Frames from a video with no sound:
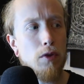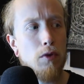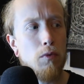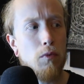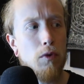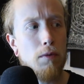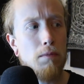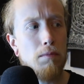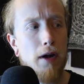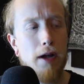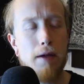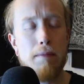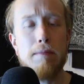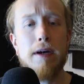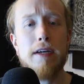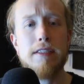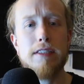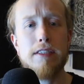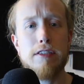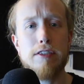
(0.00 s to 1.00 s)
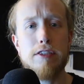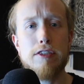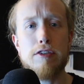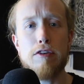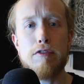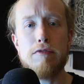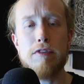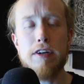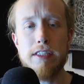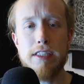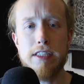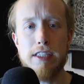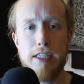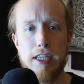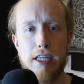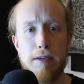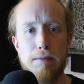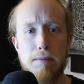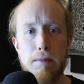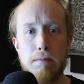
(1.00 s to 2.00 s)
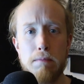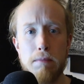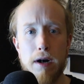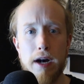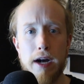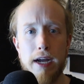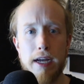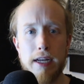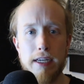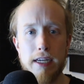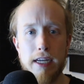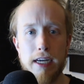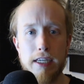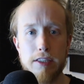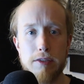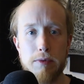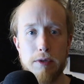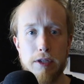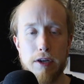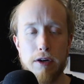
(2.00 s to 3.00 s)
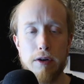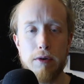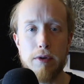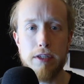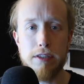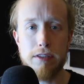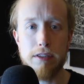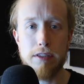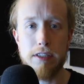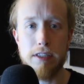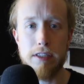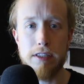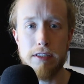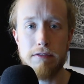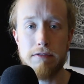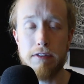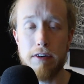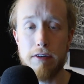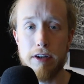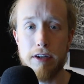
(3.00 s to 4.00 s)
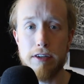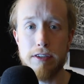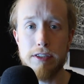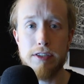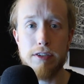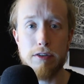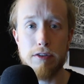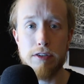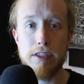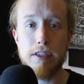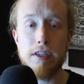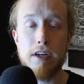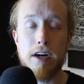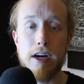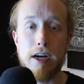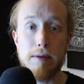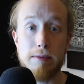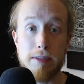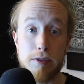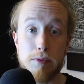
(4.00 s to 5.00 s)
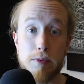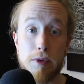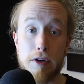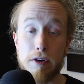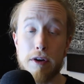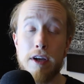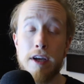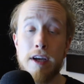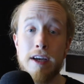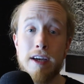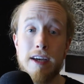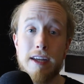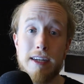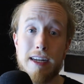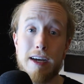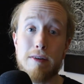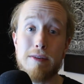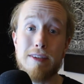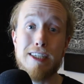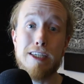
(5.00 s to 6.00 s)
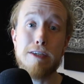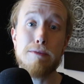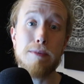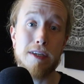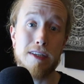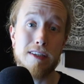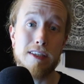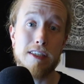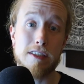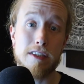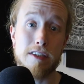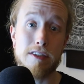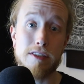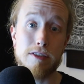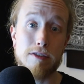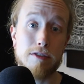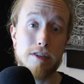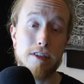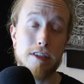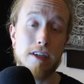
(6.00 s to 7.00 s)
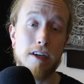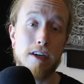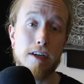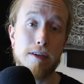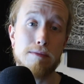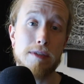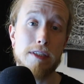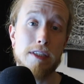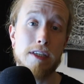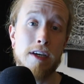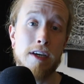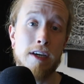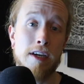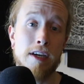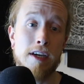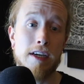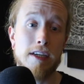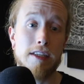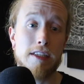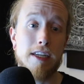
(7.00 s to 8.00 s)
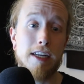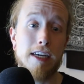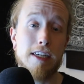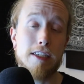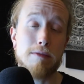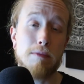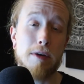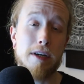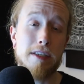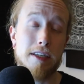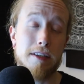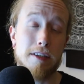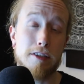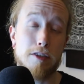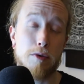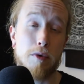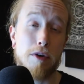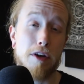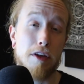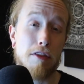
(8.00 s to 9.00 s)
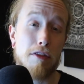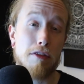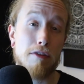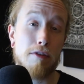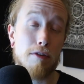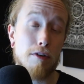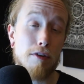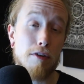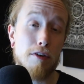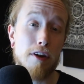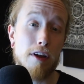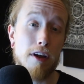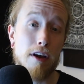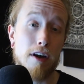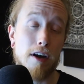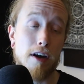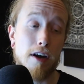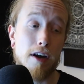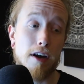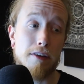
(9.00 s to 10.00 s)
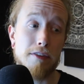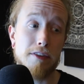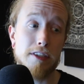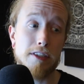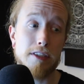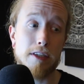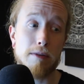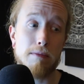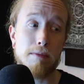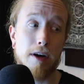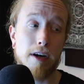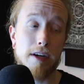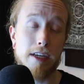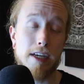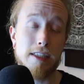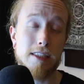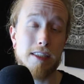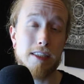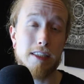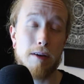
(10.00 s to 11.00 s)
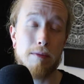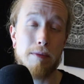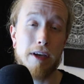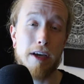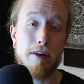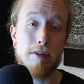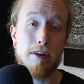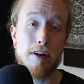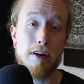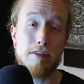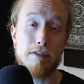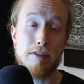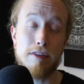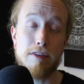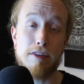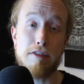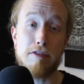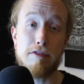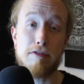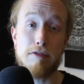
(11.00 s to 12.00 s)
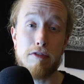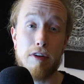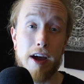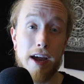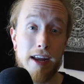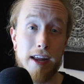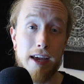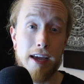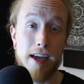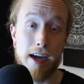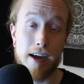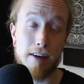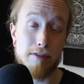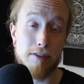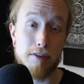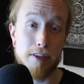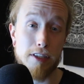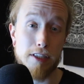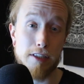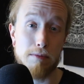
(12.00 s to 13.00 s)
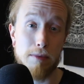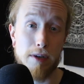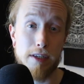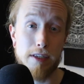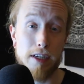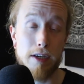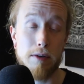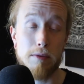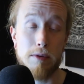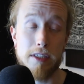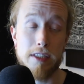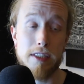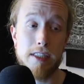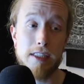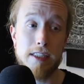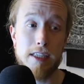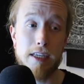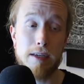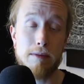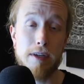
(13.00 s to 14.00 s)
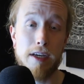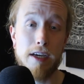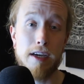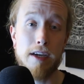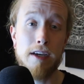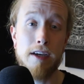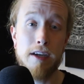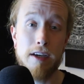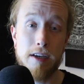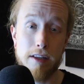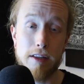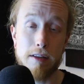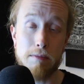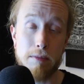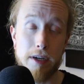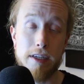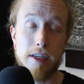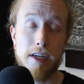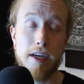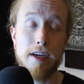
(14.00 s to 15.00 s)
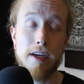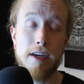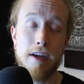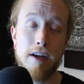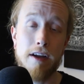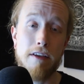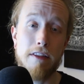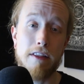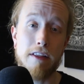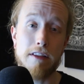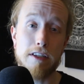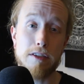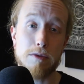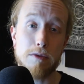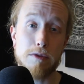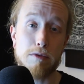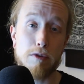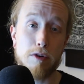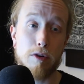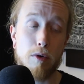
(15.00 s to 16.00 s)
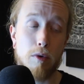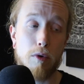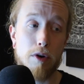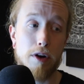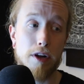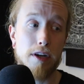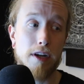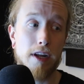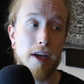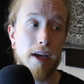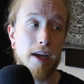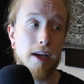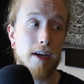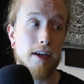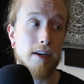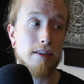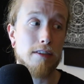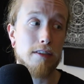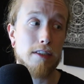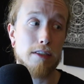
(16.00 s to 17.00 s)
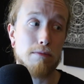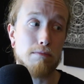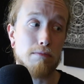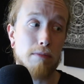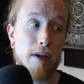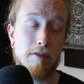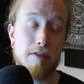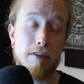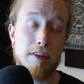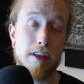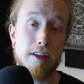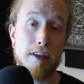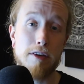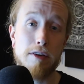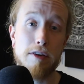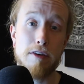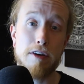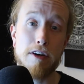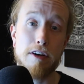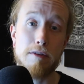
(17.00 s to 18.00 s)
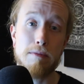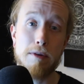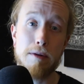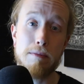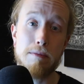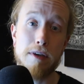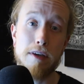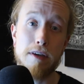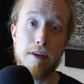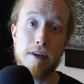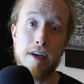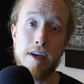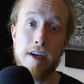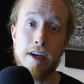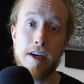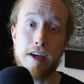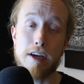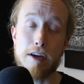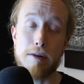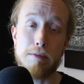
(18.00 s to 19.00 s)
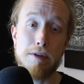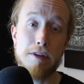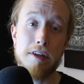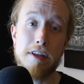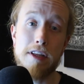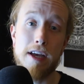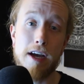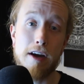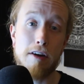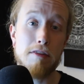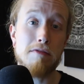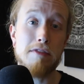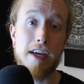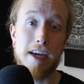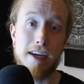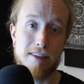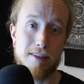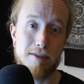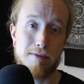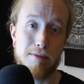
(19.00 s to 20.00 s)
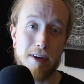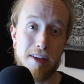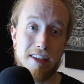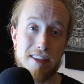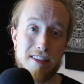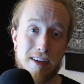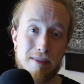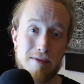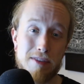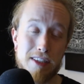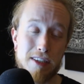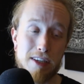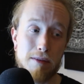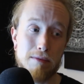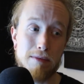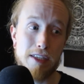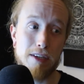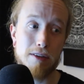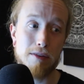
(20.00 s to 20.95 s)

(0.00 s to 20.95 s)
what might best serve us to keep in mind as we go into these very uncertain times, as we are now deep in these uncertain times. Today is Monday, the 23rd. Uh, this podcast is coming out on the Friday after this Monday, which is the same day, the Monday, that this was recorded. And everything that you hear here might be completely out of date by the time this comes